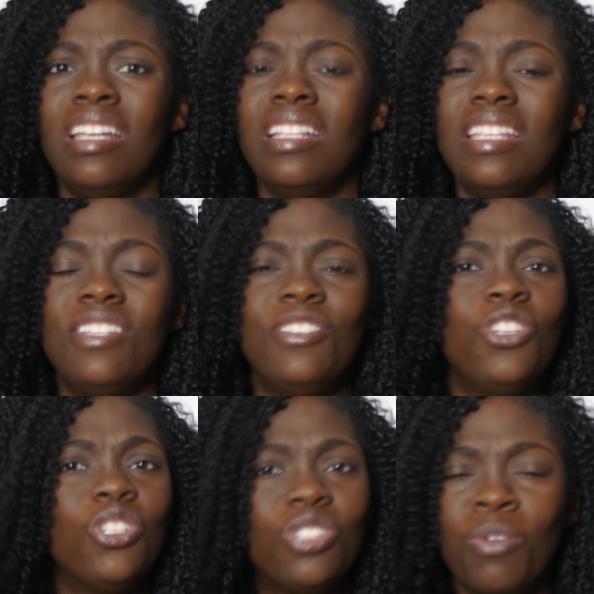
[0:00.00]
these
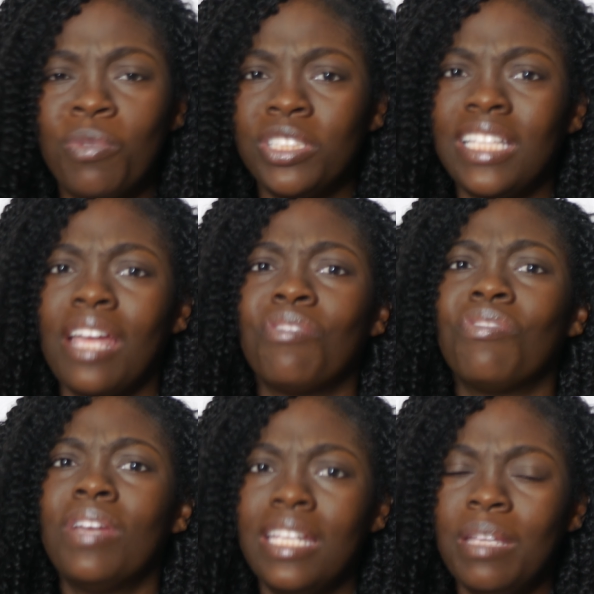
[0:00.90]
YouTubers like
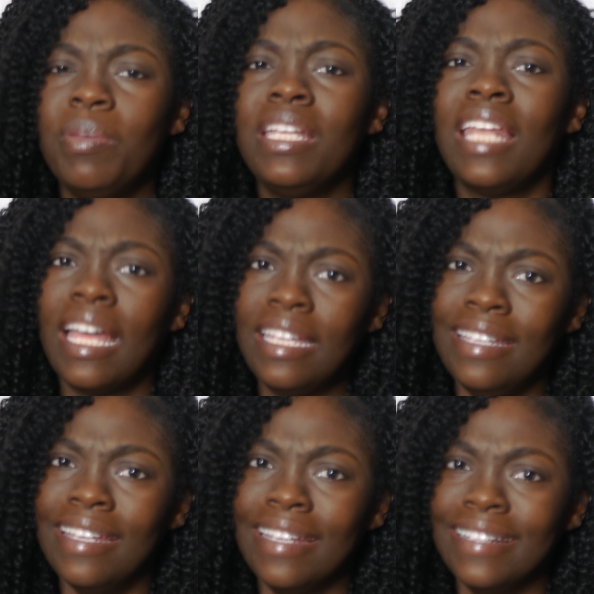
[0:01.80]
really be
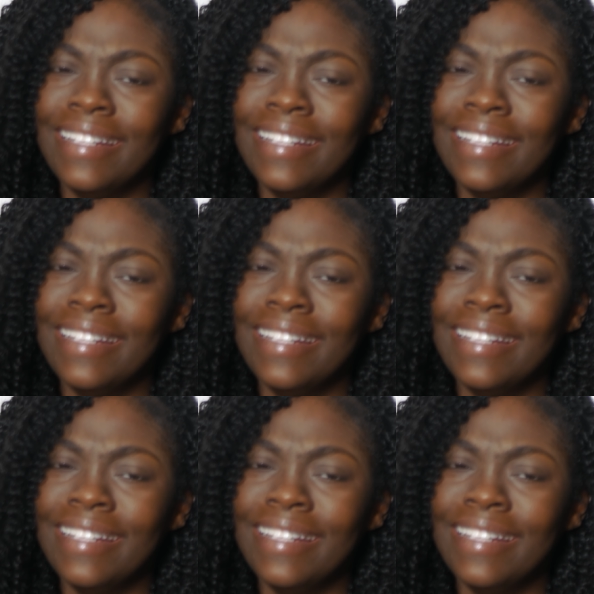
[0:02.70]
lying.